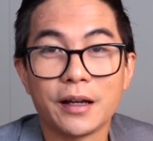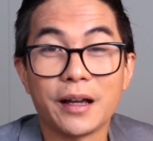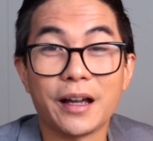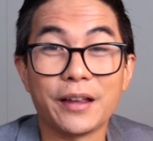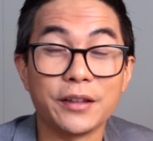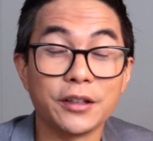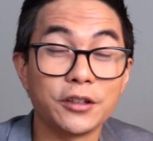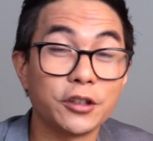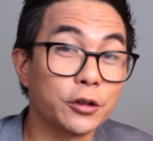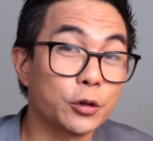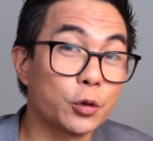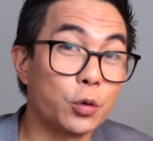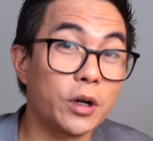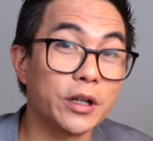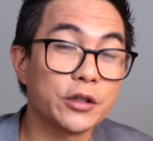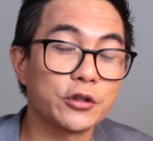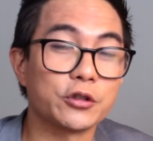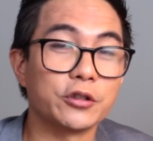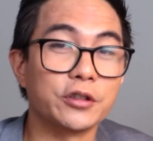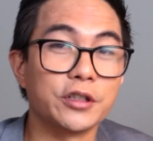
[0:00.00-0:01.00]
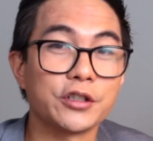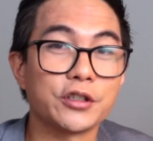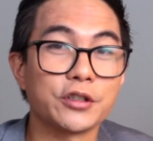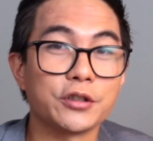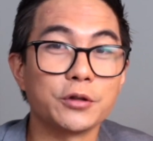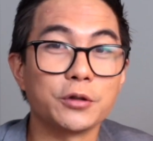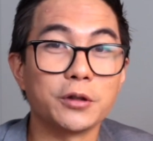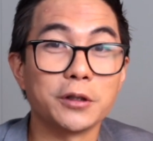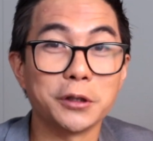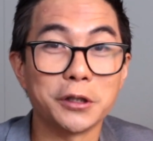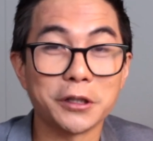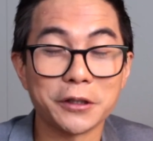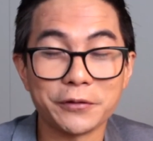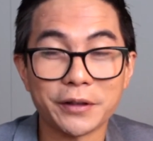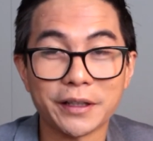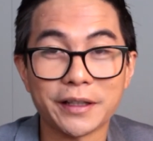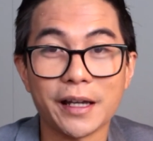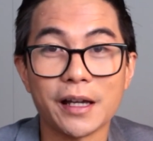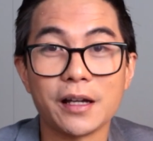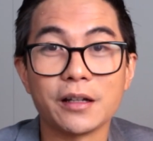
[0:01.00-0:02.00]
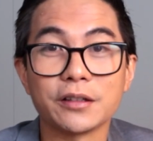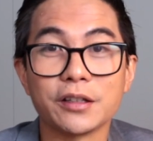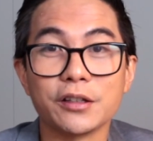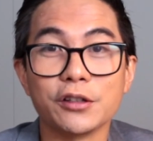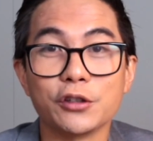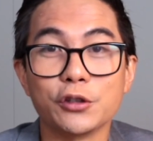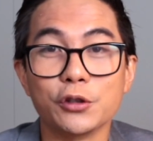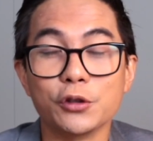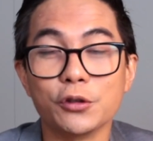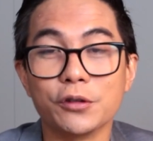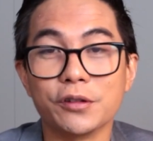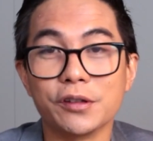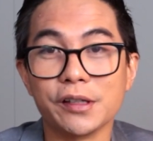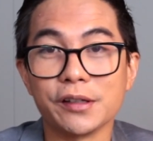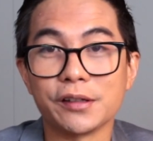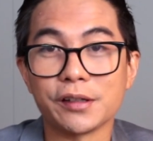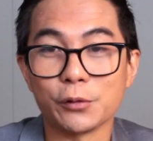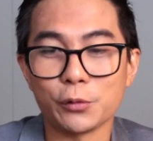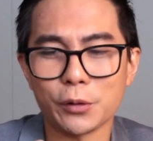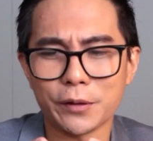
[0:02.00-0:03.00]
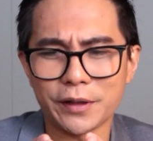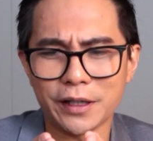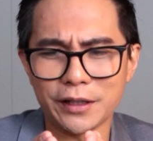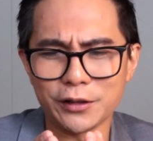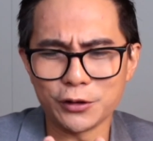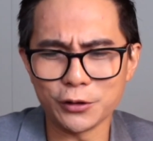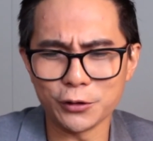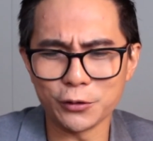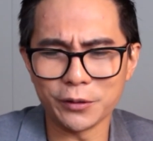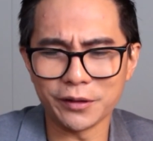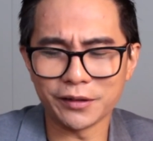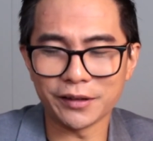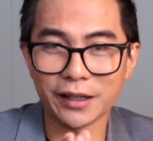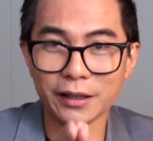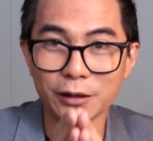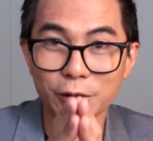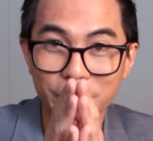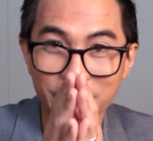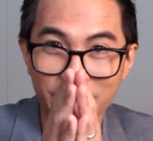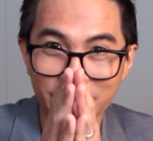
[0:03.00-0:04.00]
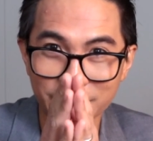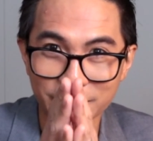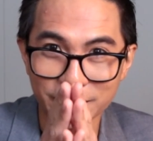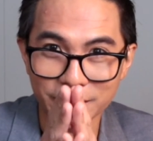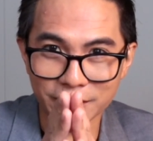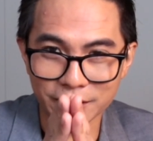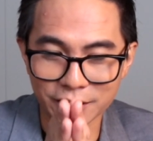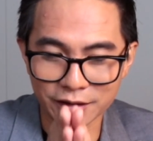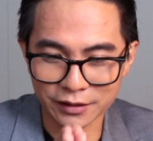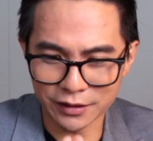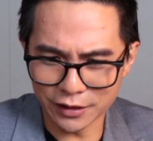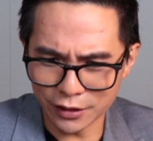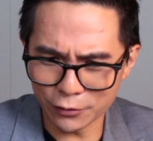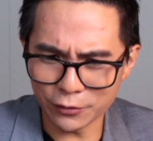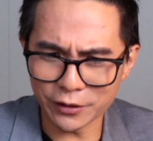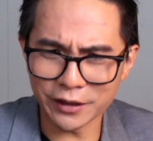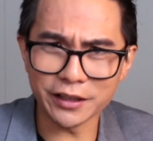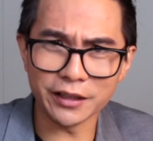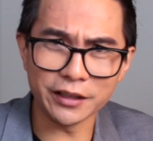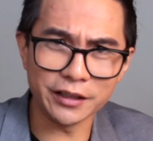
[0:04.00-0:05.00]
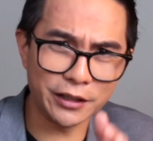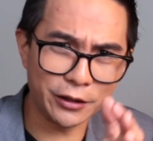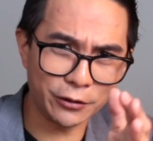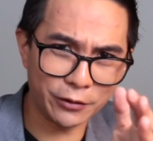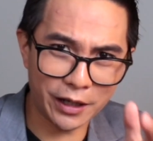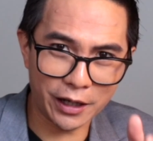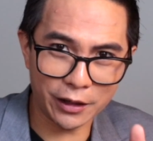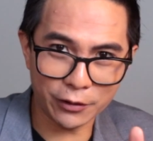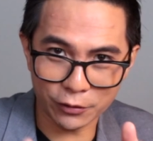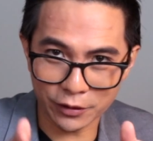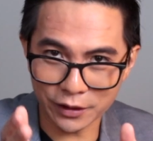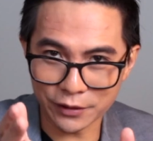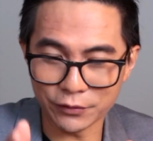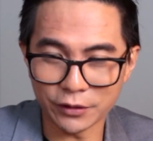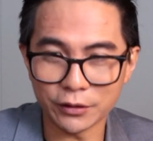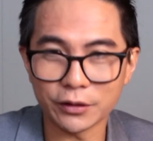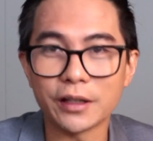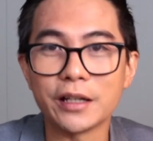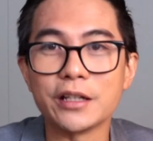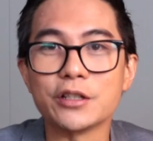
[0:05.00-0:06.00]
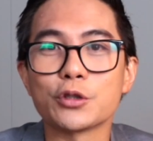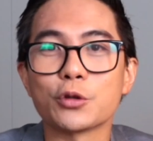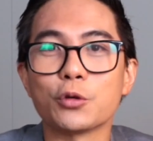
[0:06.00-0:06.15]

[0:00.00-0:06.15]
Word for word: And this is quite traditional. A lot of accountants use this, and what they do is they look at year in and year out, or even each